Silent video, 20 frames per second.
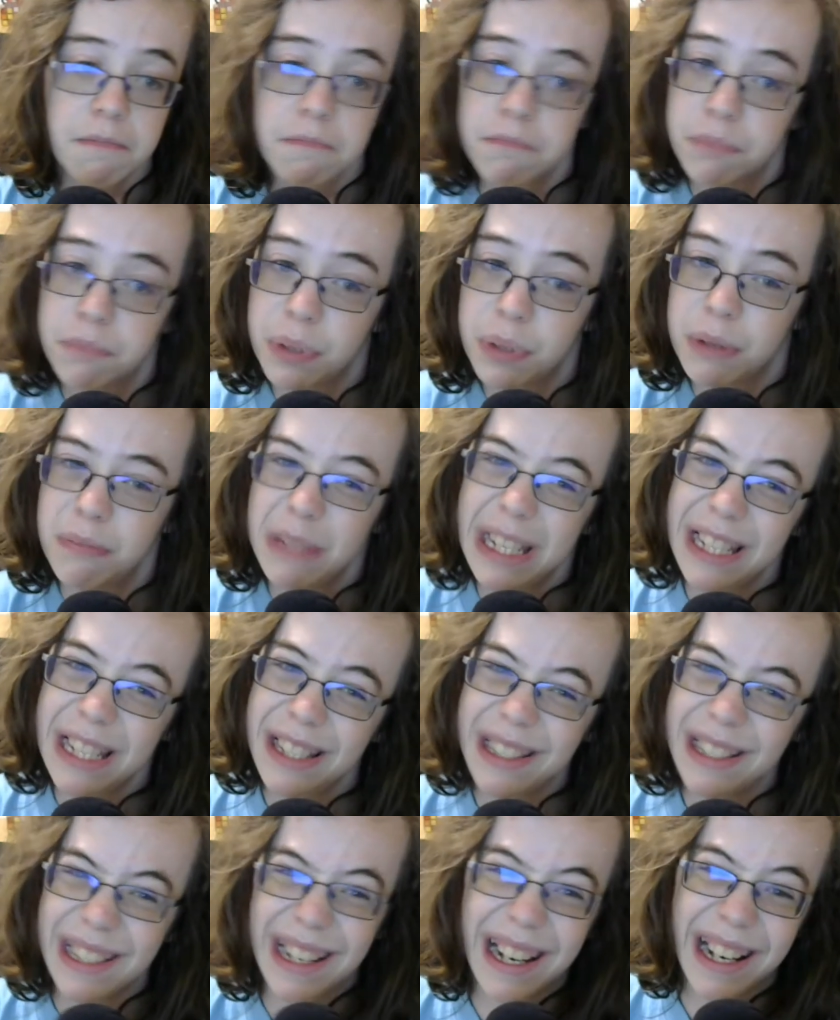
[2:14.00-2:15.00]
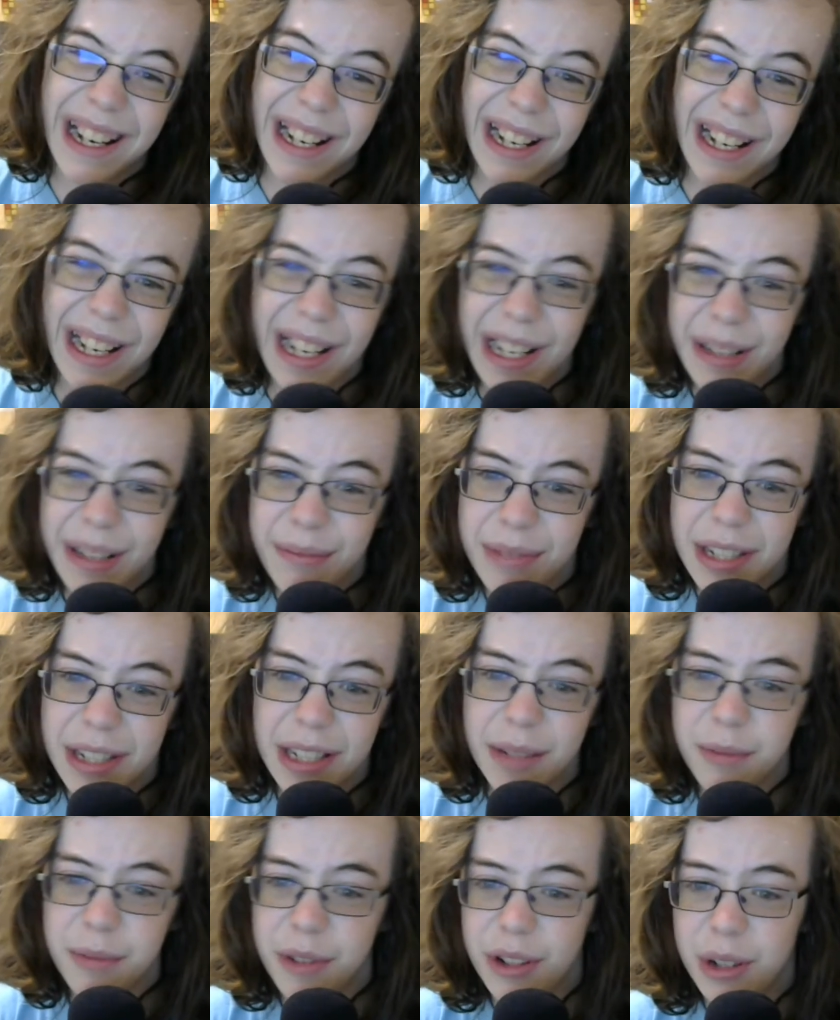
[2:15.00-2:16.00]
But me, I'm
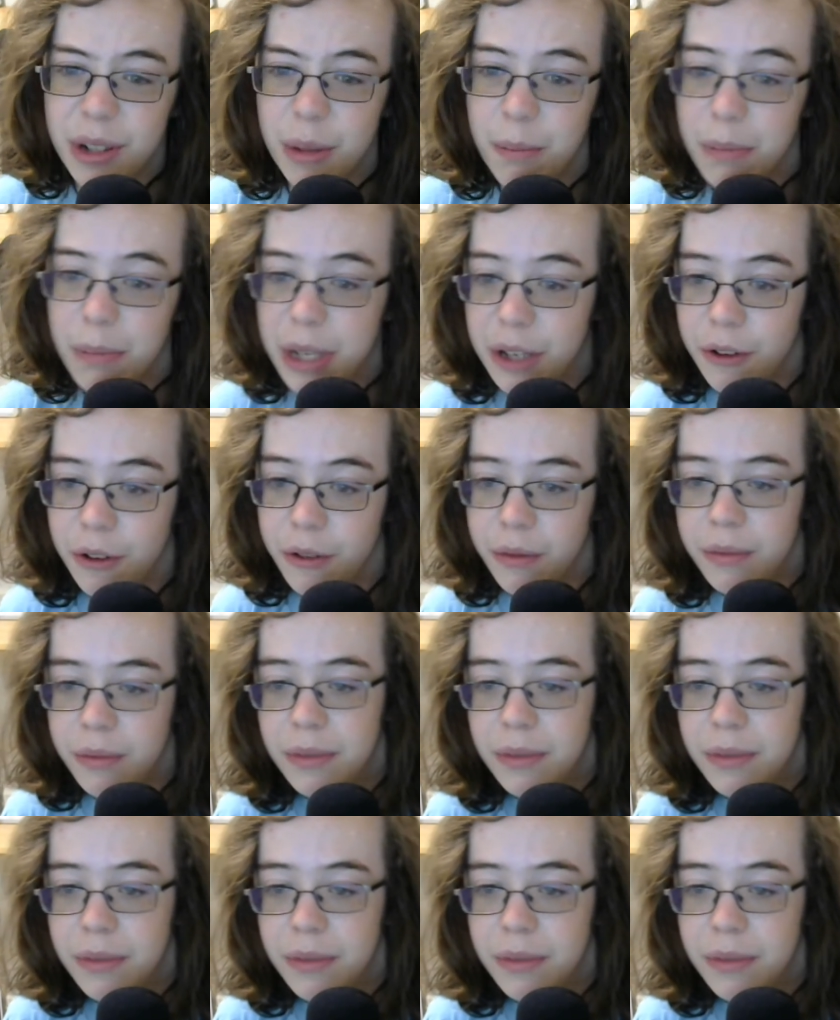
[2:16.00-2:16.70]
somewhere in the middle.